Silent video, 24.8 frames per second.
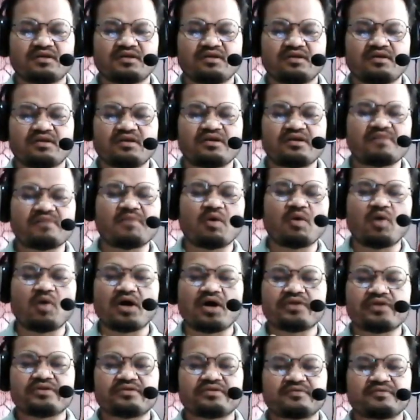Number
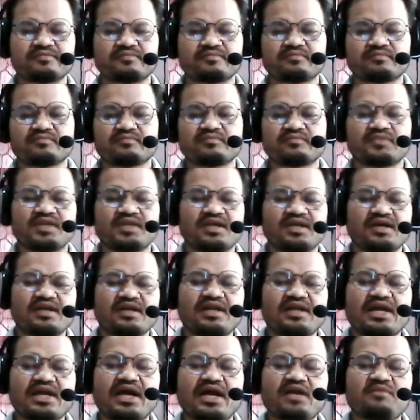1.
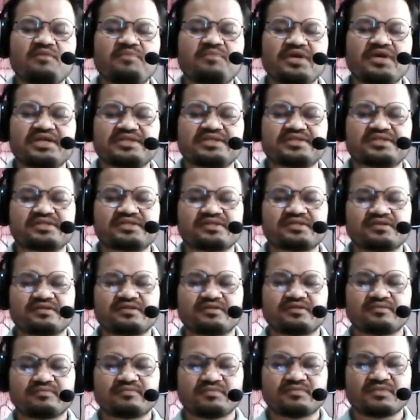Land breeze.
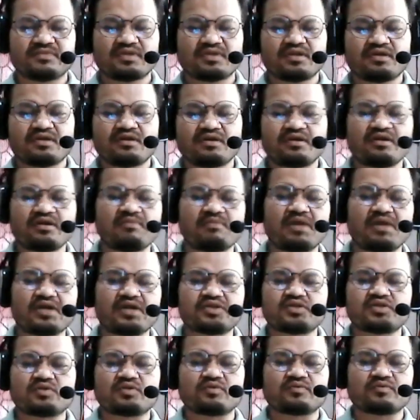Number
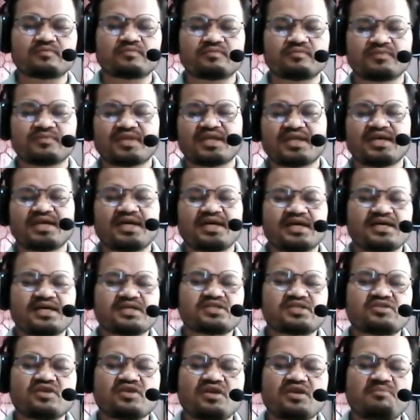2.
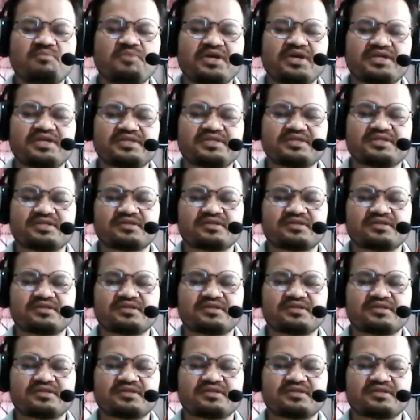Sea breeze.